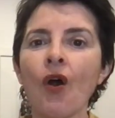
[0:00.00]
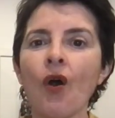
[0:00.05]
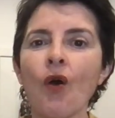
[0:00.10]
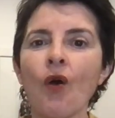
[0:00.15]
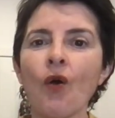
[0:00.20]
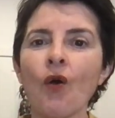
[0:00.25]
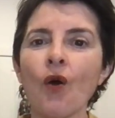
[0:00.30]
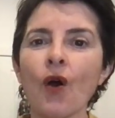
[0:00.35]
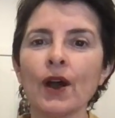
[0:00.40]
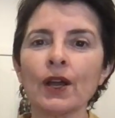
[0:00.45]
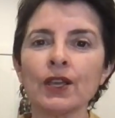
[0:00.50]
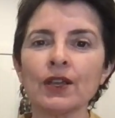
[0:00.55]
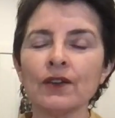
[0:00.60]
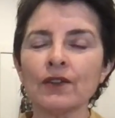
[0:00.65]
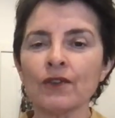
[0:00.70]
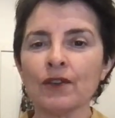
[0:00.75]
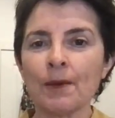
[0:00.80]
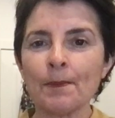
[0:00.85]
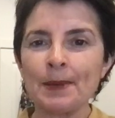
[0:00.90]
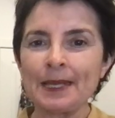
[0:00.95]
or
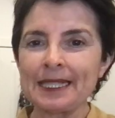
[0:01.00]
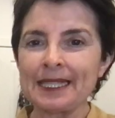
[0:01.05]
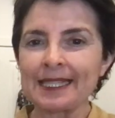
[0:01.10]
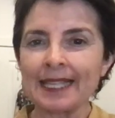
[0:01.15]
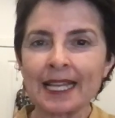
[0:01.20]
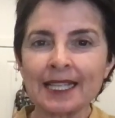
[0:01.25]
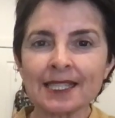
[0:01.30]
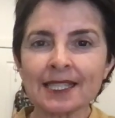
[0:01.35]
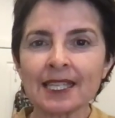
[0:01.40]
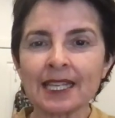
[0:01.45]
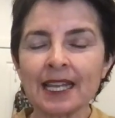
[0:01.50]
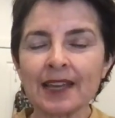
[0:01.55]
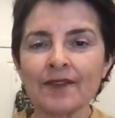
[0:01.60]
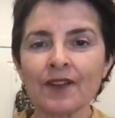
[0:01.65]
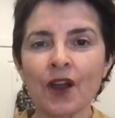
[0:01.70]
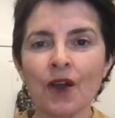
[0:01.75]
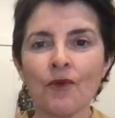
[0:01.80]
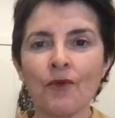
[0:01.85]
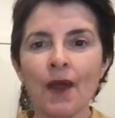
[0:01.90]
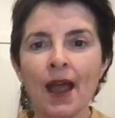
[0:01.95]
you're a bit sensitive
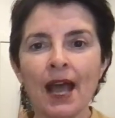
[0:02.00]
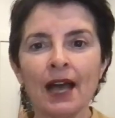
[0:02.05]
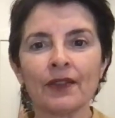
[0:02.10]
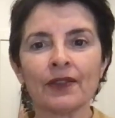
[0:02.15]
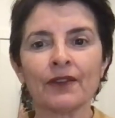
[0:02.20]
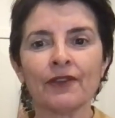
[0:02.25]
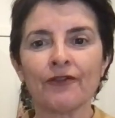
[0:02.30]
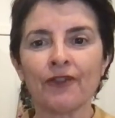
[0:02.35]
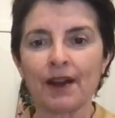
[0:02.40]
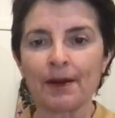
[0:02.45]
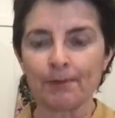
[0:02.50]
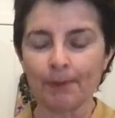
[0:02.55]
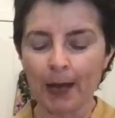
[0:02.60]
around the front